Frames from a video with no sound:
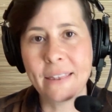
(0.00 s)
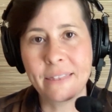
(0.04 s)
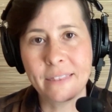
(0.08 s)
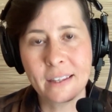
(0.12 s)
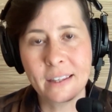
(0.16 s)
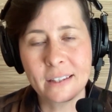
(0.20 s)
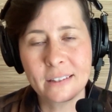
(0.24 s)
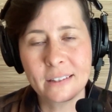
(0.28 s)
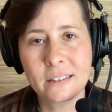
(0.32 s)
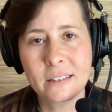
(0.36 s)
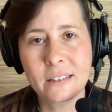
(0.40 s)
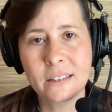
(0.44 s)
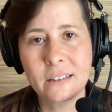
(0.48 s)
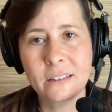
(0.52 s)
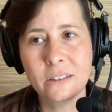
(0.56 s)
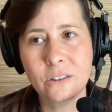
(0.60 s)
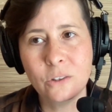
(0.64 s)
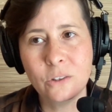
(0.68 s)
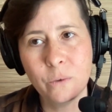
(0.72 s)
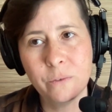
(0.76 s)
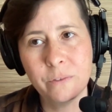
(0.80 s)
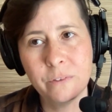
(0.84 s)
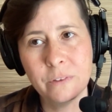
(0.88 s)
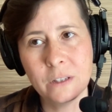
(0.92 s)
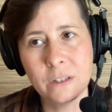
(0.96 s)
And they said,
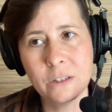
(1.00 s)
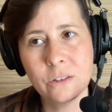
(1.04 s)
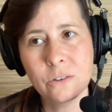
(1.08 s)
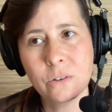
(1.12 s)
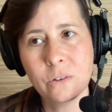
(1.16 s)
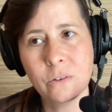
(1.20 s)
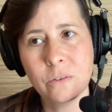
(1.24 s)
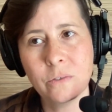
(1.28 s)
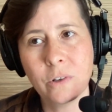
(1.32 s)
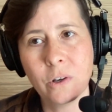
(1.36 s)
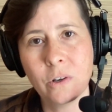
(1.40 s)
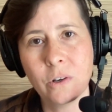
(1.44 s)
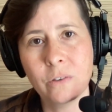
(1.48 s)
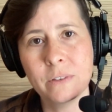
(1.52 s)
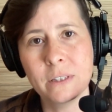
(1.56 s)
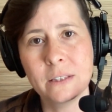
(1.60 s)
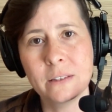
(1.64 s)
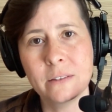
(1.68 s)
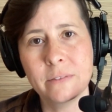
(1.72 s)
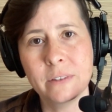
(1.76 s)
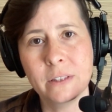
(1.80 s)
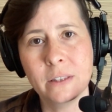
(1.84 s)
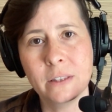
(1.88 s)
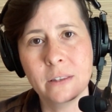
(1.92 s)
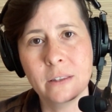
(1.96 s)
you know, if these are evolving
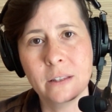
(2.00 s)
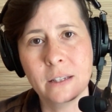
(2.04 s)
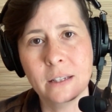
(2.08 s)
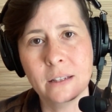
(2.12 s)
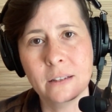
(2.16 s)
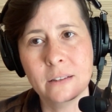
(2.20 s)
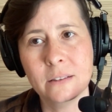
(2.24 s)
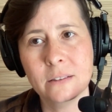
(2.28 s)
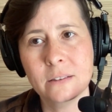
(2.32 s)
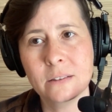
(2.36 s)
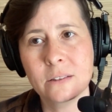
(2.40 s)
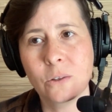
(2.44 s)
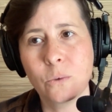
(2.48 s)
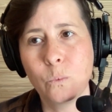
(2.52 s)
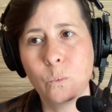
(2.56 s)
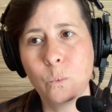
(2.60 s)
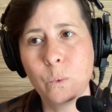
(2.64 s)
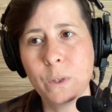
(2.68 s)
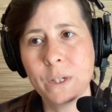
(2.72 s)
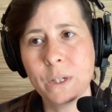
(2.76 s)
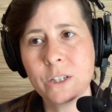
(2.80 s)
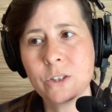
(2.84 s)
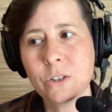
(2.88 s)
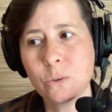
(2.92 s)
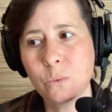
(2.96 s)
living things,
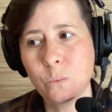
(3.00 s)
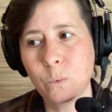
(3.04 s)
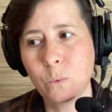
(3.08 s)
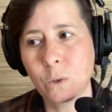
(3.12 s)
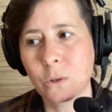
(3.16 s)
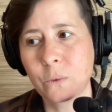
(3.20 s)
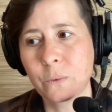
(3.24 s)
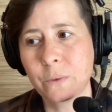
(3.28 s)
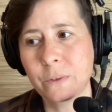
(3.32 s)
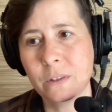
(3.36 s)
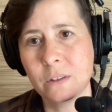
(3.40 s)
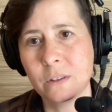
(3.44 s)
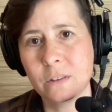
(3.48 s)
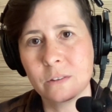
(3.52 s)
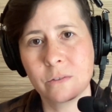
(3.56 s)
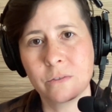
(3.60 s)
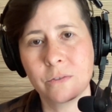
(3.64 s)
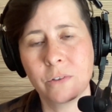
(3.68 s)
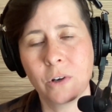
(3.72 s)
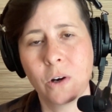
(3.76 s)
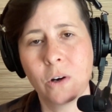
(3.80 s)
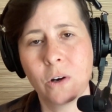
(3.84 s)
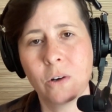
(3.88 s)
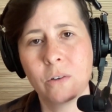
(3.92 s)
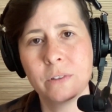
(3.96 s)
we should work with these
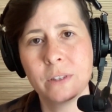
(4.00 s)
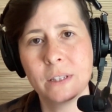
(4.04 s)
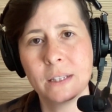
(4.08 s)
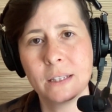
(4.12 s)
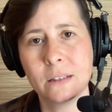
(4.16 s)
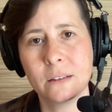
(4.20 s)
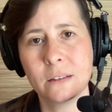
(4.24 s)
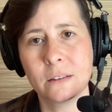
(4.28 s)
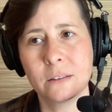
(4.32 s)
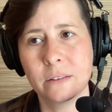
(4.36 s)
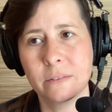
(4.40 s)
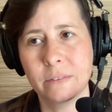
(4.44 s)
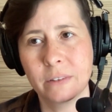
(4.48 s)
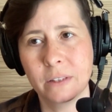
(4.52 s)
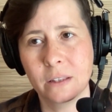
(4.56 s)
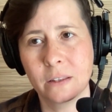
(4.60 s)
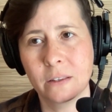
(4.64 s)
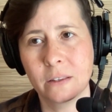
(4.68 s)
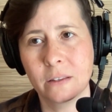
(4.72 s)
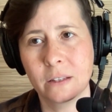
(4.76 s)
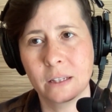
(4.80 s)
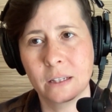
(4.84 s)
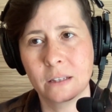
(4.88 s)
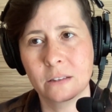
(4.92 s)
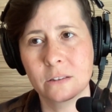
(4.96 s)
evolving living
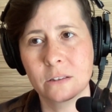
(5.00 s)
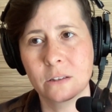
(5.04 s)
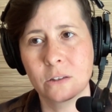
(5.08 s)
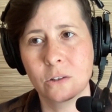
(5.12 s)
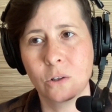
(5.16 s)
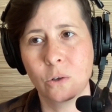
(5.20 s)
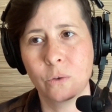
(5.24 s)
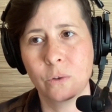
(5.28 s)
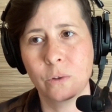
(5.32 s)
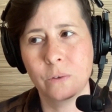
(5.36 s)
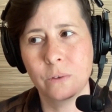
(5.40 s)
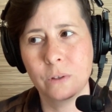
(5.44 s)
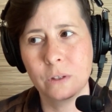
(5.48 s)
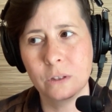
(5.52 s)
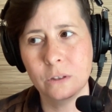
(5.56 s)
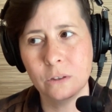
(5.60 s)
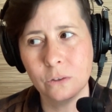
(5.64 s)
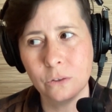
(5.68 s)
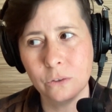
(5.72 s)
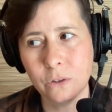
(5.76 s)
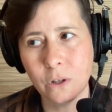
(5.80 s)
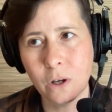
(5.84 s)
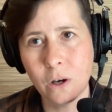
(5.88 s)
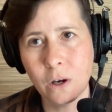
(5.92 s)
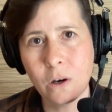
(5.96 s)
things that go through these
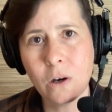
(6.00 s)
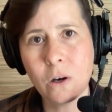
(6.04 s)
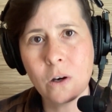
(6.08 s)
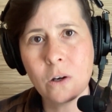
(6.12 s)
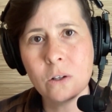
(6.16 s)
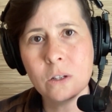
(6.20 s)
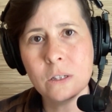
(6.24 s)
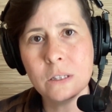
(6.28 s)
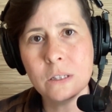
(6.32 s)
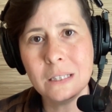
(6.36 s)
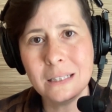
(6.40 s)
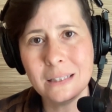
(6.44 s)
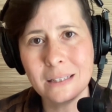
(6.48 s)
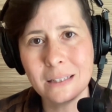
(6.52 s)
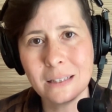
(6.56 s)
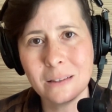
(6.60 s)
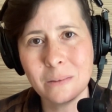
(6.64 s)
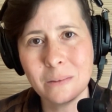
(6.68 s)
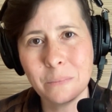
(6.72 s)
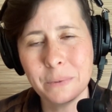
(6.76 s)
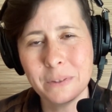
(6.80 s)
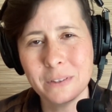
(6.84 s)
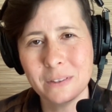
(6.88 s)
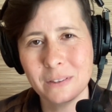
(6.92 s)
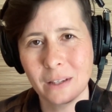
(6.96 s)
long,
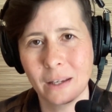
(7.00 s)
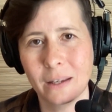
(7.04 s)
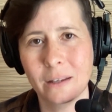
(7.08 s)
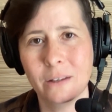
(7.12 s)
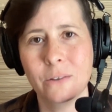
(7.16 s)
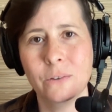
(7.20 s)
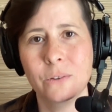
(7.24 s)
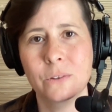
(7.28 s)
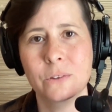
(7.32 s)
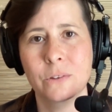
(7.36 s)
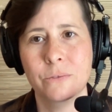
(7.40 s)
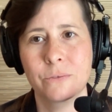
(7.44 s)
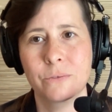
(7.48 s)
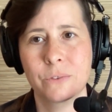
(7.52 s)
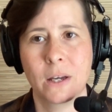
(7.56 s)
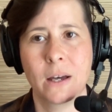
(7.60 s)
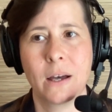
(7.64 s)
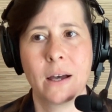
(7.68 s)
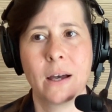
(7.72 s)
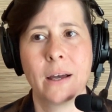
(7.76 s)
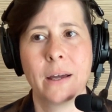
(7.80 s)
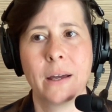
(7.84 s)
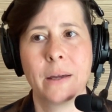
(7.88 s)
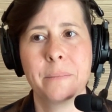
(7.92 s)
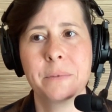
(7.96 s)
deep cycles of
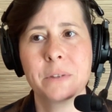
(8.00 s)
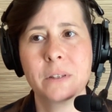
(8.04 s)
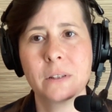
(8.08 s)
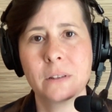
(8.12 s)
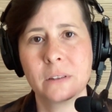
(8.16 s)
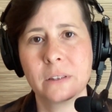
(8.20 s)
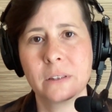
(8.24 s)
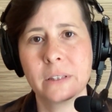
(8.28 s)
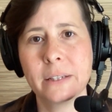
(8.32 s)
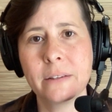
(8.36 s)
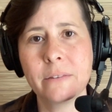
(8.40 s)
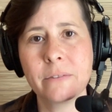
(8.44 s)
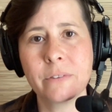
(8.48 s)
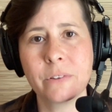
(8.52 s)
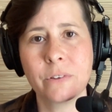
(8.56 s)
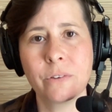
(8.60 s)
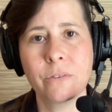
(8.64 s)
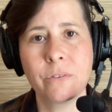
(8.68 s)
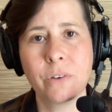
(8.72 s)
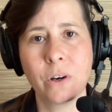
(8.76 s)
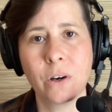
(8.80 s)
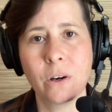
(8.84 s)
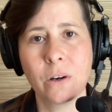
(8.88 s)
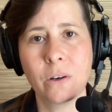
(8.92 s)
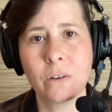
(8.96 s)
time to live and
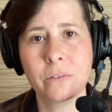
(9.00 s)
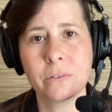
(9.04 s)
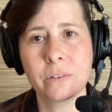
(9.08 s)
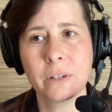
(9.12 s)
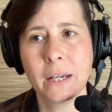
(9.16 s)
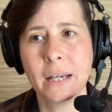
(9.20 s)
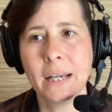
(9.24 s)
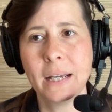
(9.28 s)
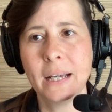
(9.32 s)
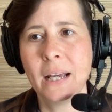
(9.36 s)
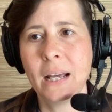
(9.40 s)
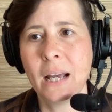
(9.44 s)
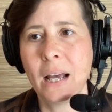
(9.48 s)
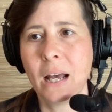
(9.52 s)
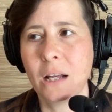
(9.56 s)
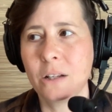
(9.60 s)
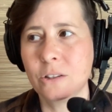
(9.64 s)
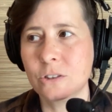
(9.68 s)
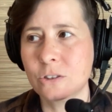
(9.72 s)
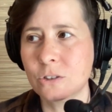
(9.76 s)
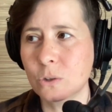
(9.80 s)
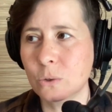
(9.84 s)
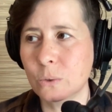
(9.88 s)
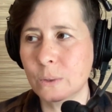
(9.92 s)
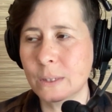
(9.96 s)
evolve.
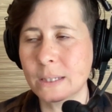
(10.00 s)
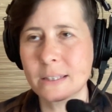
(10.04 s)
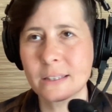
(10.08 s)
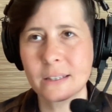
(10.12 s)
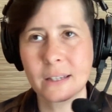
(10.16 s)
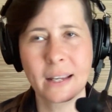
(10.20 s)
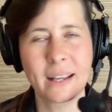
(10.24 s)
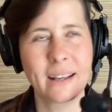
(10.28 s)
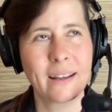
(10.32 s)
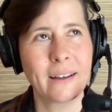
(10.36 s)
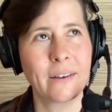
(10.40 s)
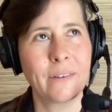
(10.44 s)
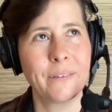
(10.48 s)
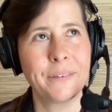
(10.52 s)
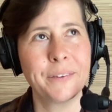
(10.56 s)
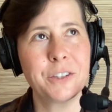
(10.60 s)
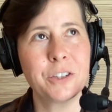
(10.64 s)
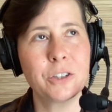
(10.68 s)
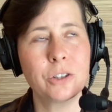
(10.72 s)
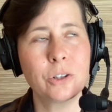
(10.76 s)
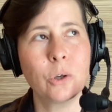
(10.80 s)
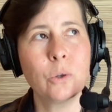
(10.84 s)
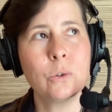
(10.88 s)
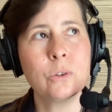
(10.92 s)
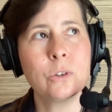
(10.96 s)
And so it's like
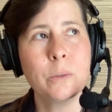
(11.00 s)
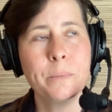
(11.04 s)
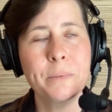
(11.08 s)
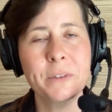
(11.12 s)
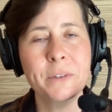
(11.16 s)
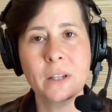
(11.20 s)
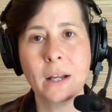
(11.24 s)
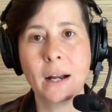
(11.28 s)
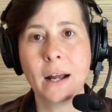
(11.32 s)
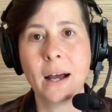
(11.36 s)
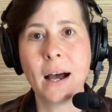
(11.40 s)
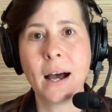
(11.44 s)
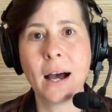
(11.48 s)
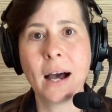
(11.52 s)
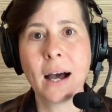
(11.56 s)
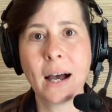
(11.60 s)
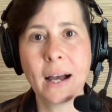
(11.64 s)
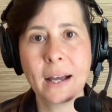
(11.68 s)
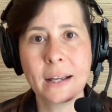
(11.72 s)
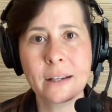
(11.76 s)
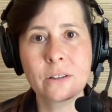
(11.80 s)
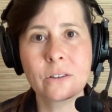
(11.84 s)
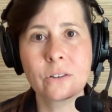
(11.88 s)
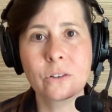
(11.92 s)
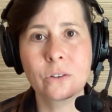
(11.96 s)
stones almost had a
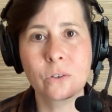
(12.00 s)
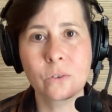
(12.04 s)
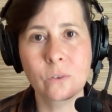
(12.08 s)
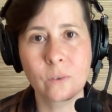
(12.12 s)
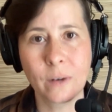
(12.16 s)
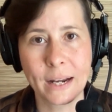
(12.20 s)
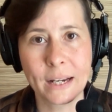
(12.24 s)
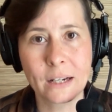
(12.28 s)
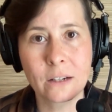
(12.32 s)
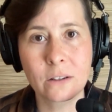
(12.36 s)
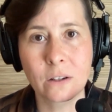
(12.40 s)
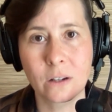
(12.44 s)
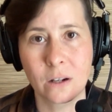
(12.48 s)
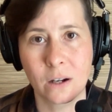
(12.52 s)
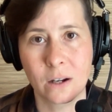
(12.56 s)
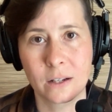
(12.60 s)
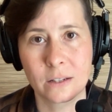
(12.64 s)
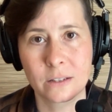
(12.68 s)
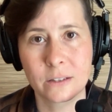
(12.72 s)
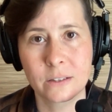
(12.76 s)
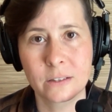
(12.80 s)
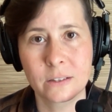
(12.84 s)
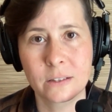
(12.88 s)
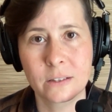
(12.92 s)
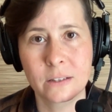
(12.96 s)
higher, greater
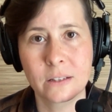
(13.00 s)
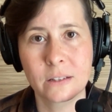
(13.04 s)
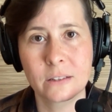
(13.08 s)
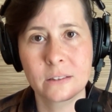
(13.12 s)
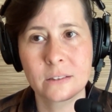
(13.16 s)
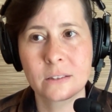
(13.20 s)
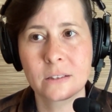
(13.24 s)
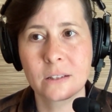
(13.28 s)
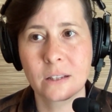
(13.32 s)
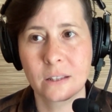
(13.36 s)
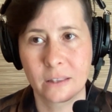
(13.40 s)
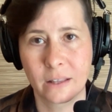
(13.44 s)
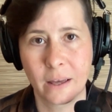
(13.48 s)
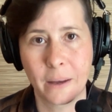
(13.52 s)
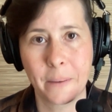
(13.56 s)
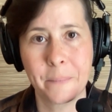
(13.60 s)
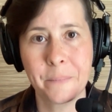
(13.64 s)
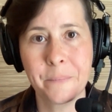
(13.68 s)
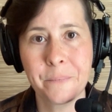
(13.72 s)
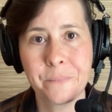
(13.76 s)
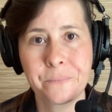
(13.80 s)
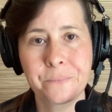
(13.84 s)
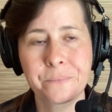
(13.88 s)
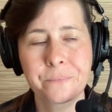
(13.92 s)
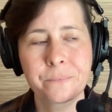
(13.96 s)
consciousness to
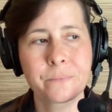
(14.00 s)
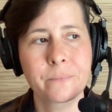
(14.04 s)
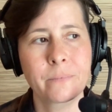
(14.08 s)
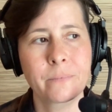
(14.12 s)
them